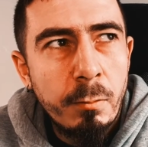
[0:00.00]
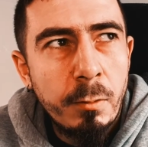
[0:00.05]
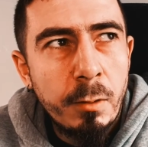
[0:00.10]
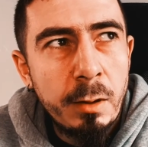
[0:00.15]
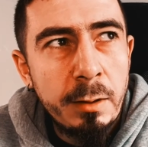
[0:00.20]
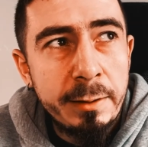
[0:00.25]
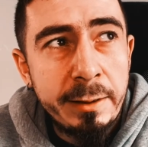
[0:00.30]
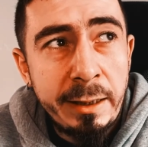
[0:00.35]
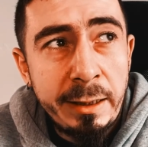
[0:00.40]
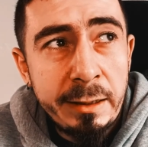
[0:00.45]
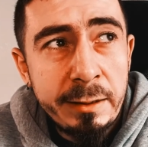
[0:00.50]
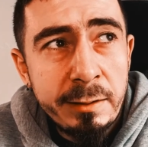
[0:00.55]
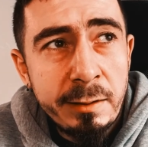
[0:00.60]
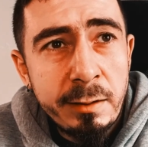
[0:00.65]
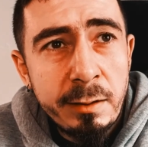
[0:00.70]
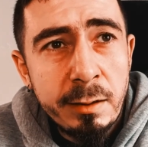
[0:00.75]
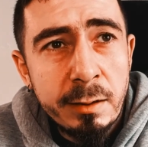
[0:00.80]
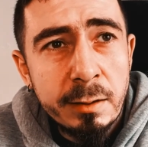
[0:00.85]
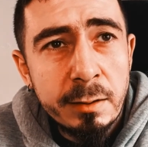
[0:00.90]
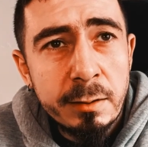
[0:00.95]

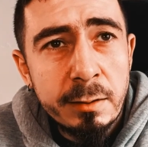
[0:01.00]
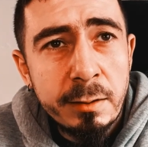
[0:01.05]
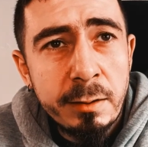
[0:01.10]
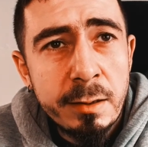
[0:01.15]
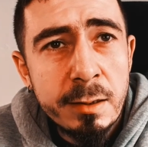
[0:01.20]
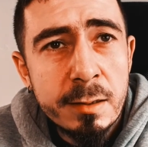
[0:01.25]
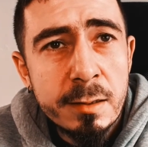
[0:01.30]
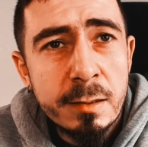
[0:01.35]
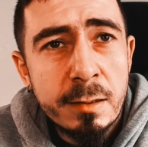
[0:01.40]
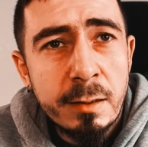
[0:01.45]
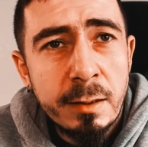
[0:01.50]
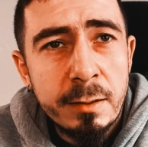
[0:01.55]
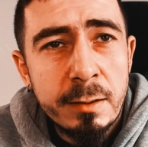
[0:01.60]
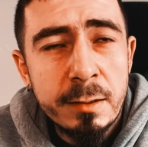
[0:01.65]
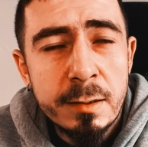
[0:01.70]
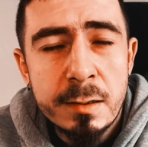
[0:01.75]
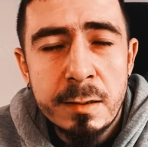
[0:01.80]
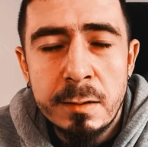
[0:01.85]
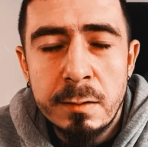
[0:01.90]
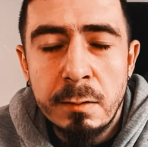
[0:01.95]
lately, at least,
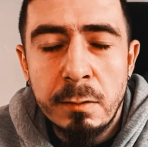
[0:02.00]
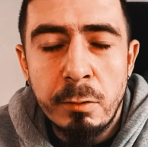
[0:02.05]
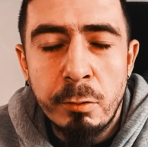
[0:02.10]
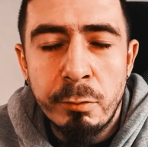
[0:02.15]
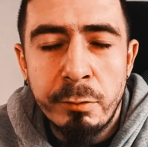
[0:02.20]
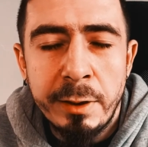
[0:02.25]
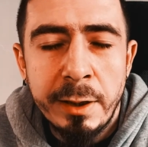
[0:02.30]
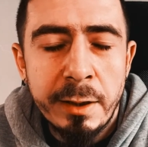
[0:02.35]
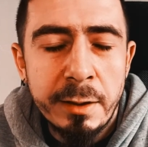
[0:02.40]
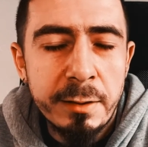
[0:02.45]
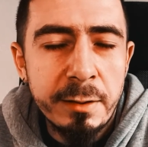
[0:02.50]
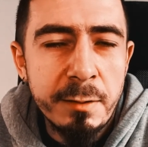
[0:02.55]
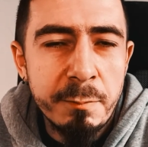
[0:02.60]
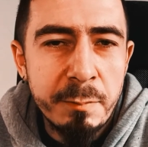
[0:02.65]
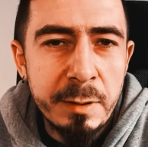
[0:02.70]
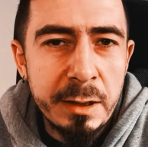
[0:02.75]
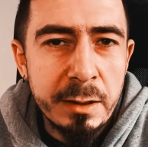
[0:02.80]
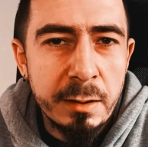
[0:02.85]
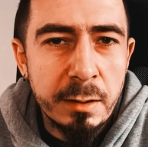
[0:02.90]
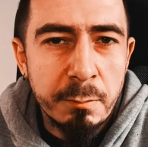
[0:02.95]
it's rarely
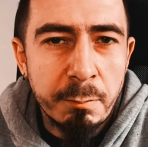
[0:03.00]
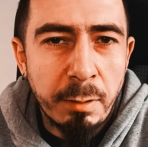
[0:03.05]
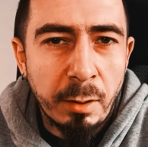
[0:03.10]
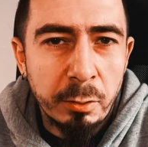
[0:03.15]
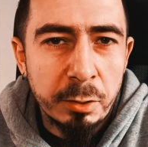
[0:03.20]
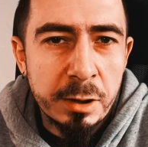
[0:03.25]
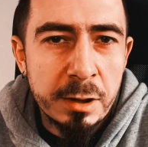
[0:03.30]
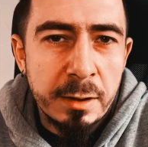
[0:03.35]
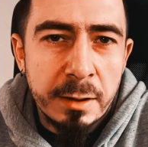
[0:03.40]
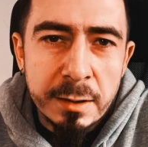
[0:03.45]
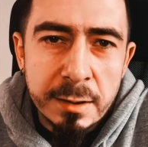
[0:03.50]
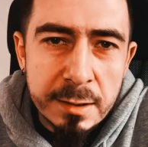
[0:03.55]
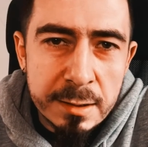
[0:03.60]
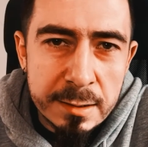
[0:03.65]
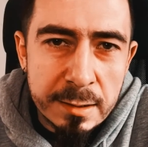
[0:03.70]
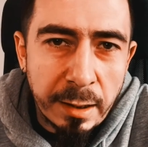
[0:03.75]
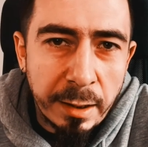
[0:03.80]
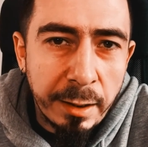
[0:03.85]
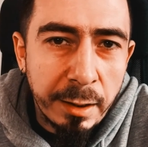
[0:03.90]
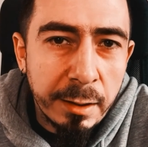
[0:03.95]
been about the
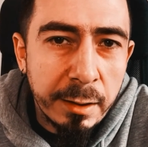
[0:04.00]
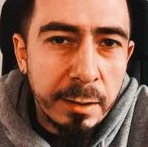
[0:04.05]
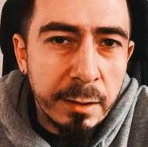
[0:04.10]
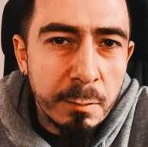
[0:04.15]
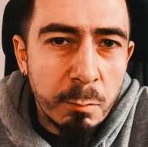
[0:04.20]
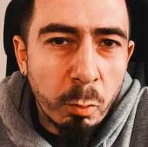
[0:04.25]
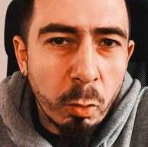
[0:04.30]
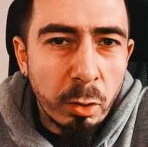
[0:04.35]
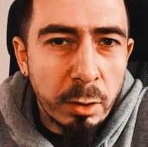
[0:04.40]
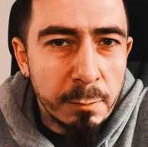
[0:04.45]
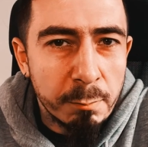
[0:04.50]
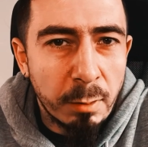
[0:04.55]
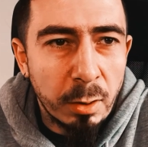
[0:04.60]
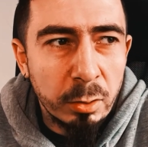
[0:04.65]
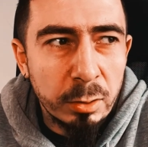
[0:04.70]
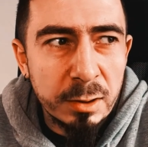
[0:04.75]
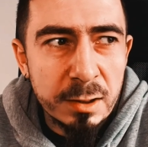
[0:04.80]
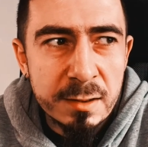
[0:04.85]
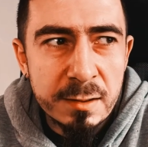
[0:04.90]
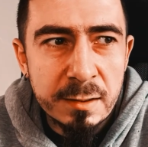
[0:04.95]
design and more
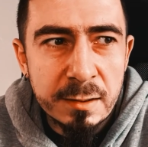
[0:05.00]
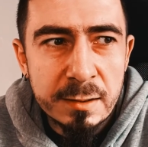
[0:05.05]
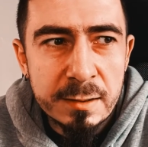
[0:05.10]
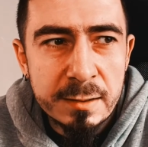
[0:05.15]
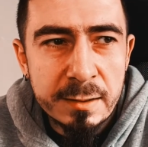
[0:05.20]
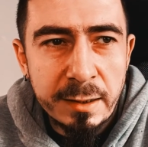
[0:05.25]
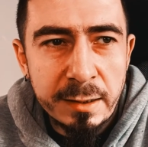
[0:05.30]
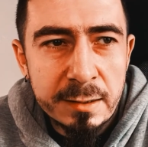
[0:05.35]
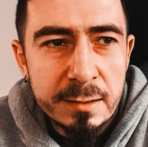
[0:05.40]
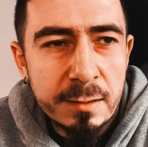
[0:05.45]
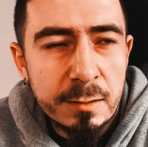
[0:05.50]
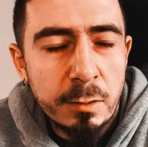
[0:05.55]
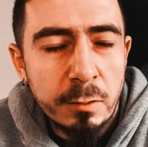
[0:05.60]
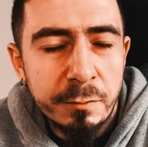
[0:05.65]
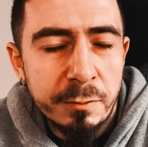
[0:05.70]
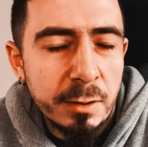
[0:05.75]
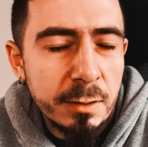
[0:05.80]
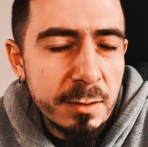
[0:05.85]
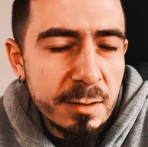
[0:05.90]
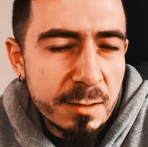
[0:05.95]
about the success
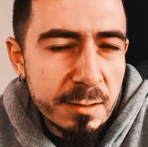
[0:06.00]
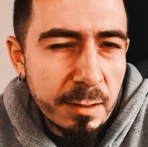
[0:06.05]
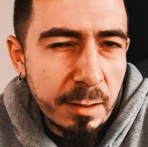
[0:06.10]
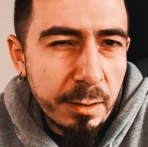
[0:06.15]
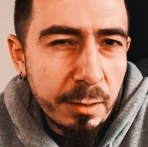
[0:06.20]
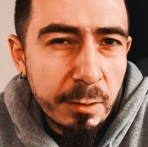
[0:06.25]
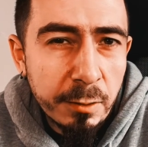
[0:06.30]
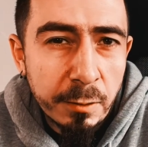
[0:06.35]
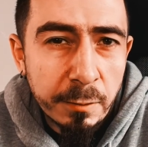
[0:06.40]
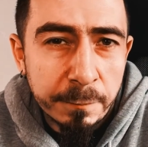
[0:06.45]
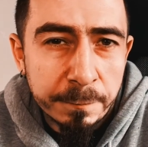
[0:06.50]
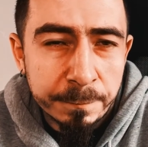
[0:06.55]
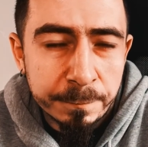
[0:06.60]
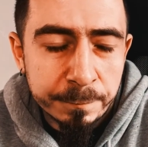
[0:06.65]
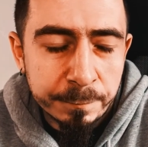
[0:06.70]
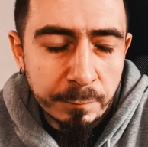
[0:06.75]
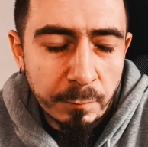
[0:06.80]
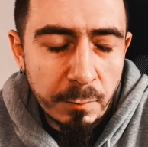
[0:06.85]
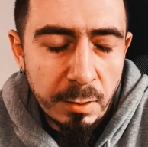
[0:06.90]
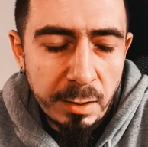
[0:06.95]
of the designer.
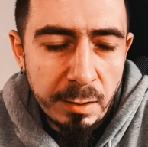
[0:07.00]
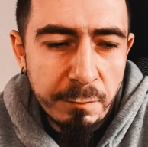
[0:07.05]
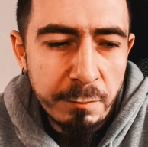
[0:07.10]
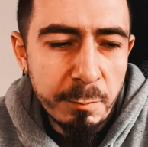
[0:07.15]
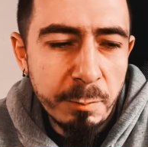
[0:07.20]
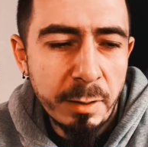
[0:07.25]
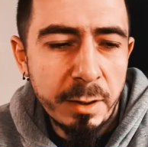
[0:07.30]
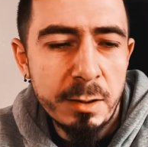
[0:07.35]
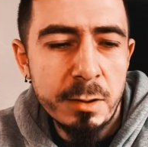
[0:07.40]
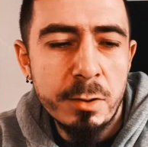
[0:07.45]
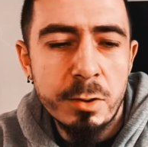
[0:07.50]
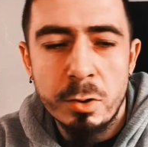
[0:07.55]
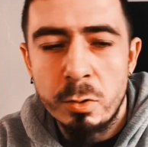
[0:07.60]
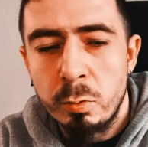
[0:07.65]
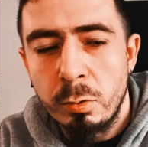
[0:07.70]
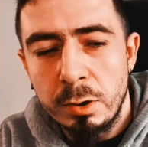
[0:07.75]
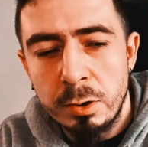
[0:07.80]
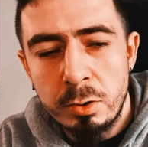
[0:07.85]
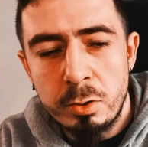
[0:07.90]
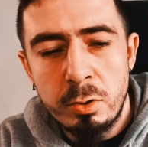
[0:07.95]
Everybody just
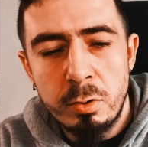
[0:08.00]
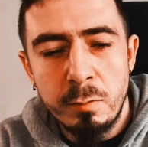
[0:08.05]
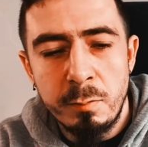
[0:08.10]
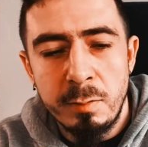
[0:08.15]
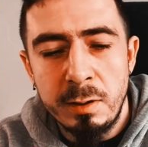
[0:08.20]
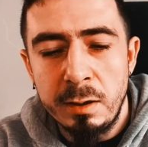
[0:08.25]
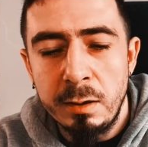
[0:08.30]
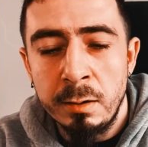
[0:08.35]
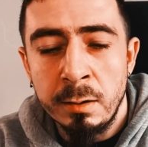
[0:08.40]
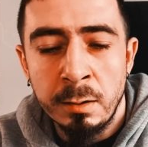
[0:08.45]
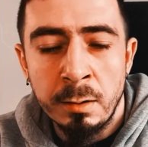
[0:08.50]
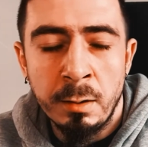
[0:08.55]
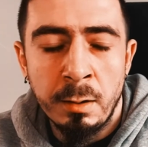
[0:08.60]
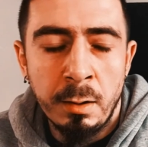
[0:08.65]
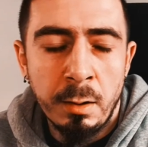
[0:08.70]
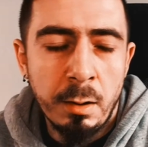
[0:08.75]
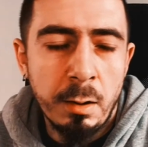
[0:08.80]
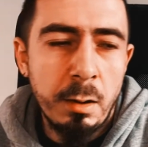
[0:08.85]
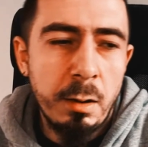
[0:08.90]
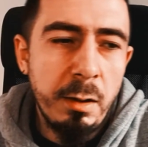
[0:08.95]
wants to be
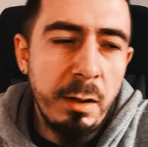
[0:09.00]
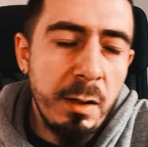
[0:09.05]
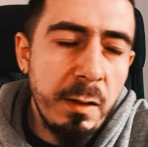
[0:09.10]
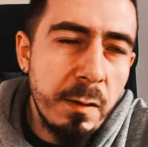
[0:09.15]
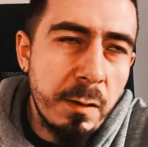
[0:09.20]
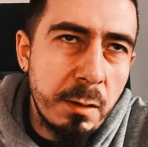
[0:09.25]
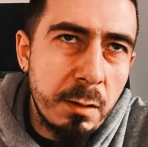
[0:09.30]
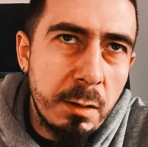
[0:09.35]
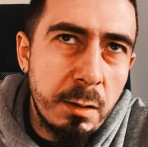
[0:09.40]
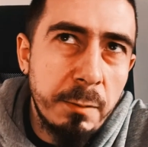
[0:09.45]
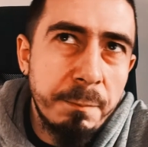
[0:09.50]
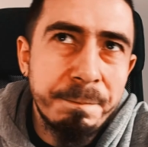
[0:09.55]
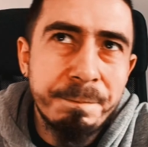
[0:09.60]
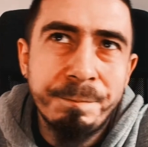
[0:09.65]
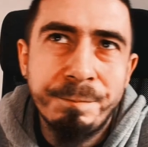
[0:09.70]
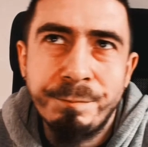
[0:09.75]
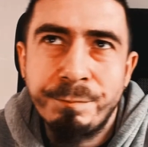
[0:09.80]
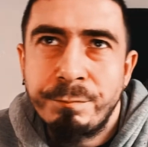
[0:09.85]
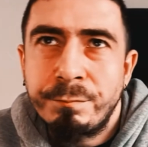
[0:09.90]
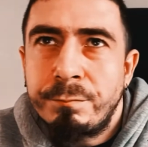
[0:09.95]
either
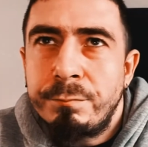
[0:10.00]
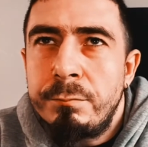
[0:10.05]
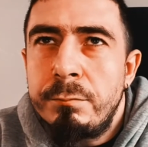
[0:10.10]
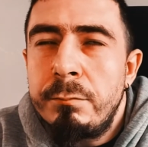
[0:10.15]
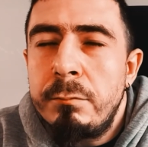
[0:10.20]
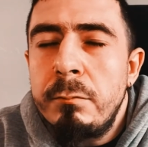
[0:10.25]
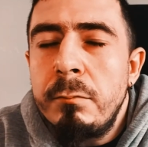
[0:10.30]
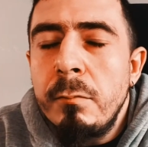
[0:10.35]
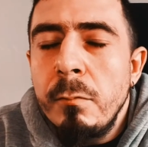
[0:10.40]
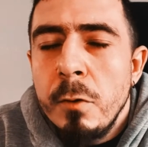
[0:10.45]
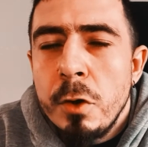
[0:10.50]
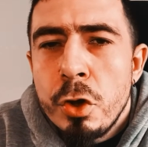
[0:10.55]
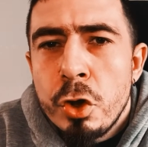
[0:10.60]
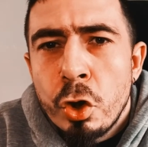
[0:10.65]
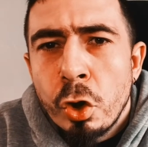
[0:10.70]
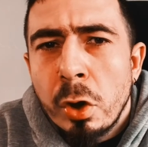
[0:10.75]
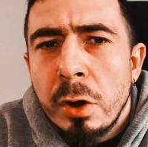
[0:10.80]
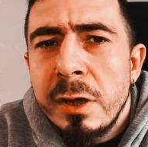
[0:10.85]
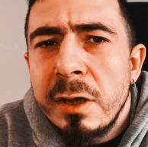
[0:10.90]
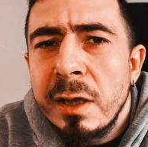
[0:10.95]

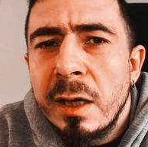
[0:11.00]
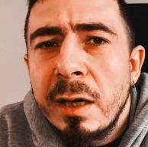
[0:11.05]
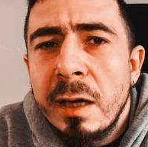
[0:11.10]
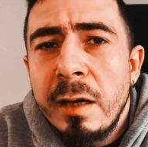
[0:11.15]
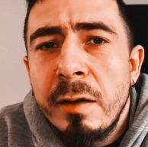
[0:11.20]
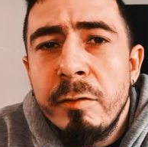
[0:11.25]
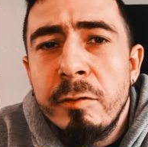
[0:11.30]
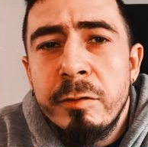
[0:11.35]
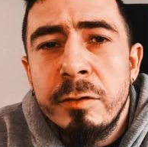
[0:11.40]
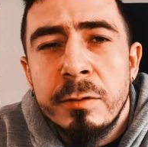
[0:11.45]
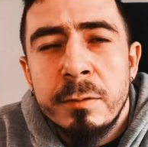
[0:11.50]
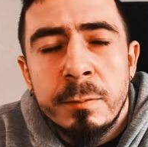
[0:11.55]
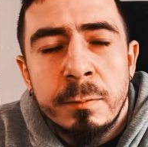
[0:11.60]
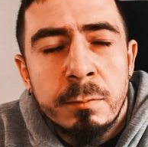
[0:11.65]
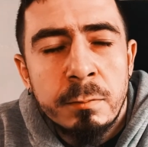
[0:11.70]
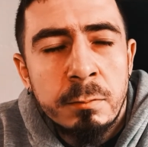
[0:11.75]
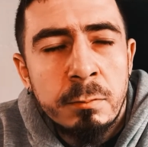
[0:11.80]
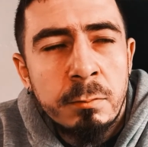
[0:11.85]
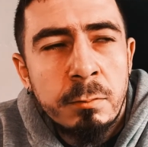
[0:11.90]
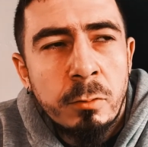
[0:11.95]
Johnny Ive
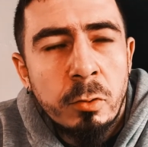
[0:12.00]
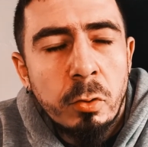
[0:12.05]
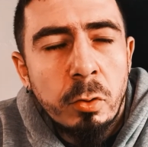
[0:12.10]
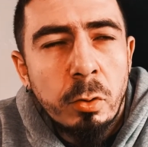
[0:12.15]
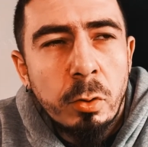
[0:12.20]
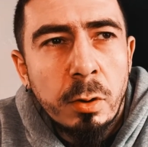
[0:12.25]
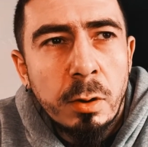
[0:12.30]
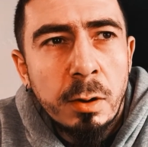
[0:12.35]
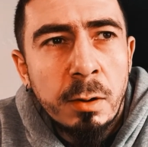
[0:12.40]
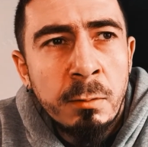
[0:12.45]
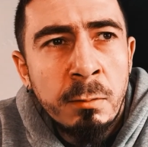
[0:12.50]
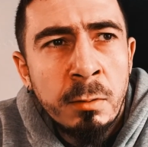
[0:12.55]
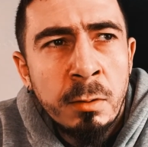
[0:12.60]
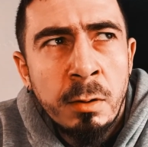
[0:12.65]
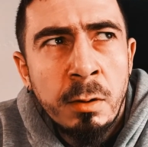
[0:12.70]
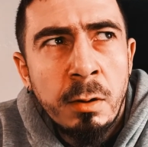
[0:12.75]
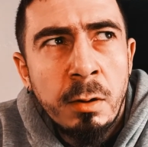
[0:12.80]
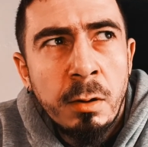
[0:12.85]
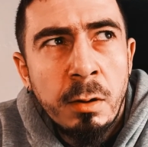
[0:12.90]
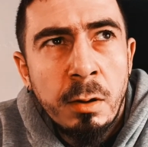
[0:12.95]
or,
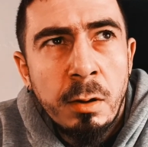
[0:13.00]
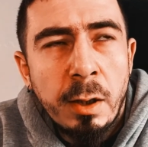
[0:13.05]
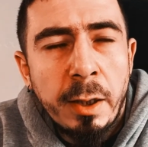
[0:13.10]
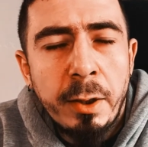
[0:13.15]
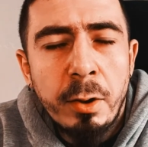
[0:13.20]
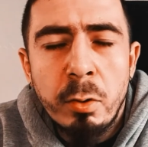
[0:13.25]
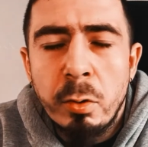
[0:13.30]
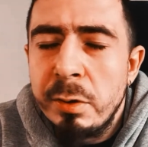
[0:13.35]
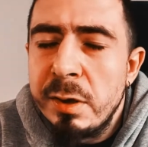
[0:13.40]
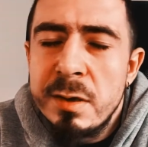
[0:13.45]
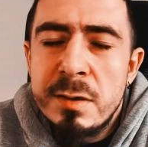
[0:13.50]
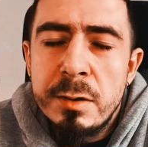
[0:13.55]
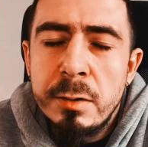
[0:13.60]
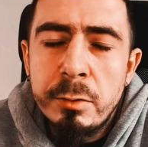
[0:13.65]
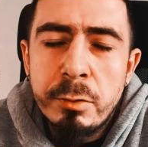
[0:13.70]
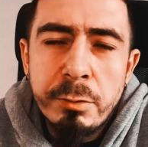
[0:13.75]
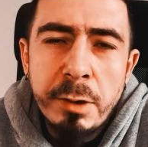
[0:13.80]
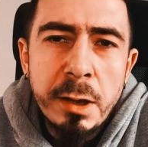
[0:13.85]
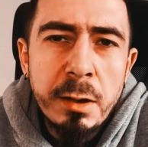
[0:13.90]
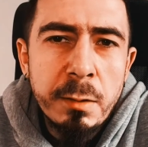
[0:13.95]
I don't know,
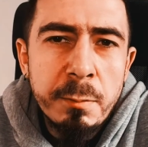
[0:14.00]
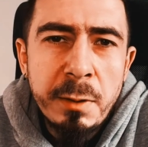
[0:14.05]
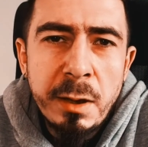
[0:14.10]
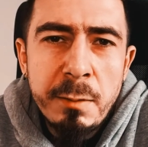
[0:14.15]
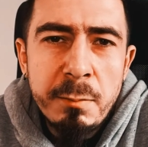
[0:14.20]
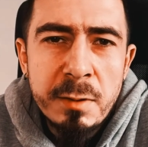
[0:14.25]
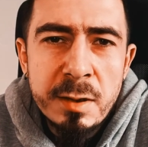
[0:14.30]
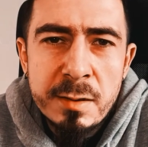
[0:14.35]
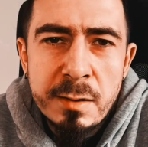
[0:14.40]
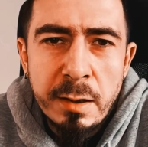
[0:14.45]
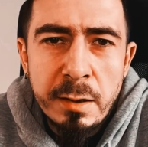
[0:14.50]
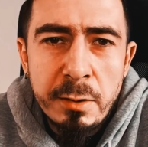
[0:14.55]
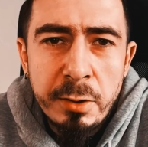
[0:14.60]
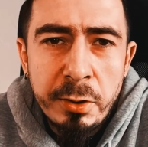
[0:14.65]
insert random name designer